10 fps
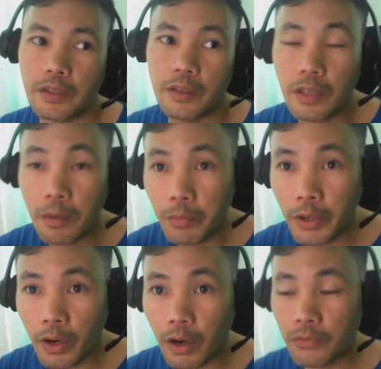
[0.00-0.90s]
The
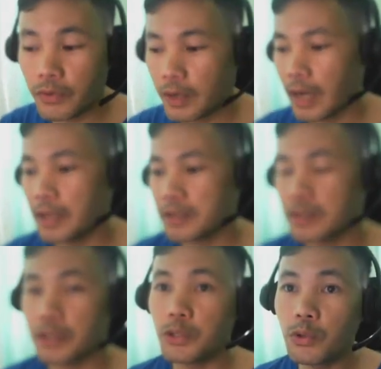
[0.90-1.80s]
number of clients
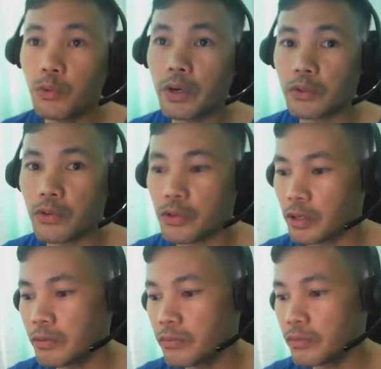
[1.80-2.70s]
that you want to
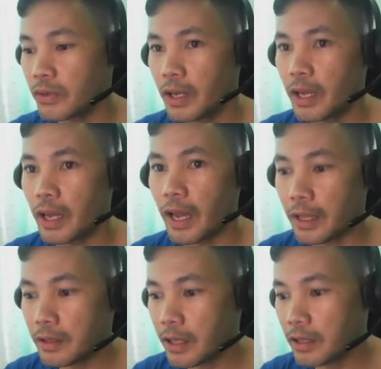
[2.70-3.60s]
serve,
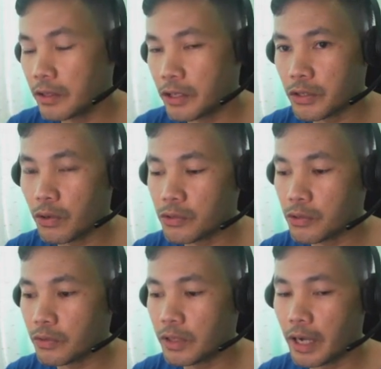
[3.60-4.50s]
and then there's
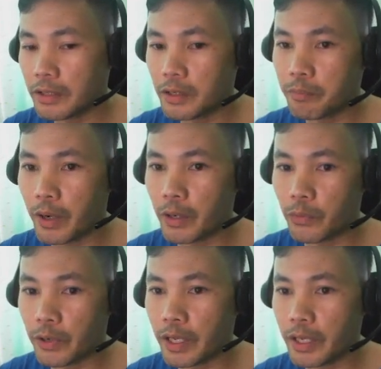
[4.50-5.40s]
also the other part
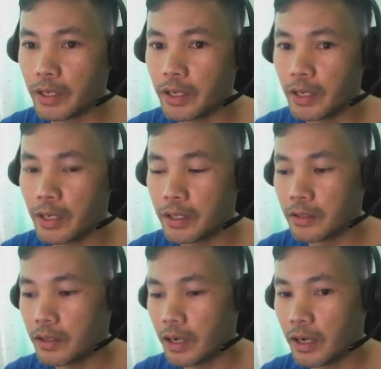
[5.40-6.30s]
wherein
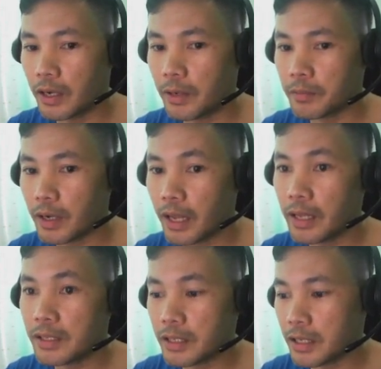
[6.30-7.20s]
the
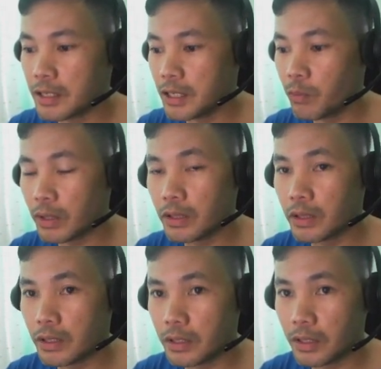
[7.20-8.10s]
clients can see
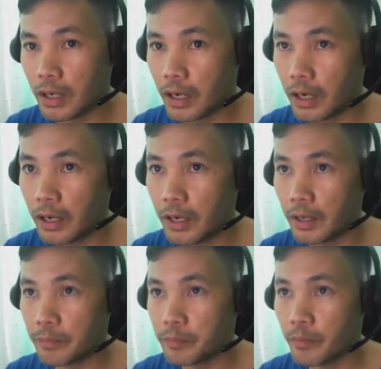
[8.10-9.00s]
uh,
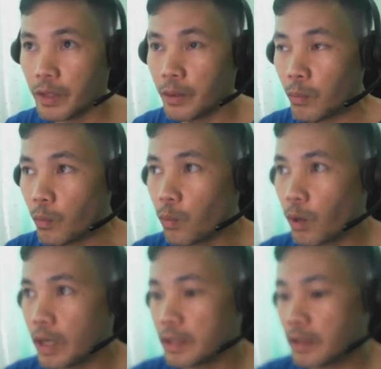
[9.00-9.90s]

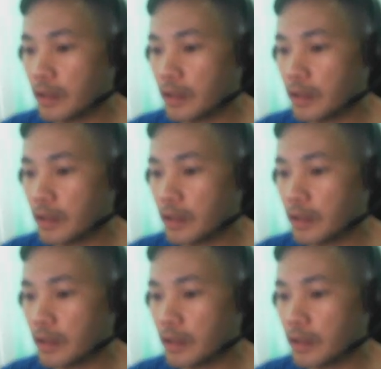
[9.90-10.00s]
what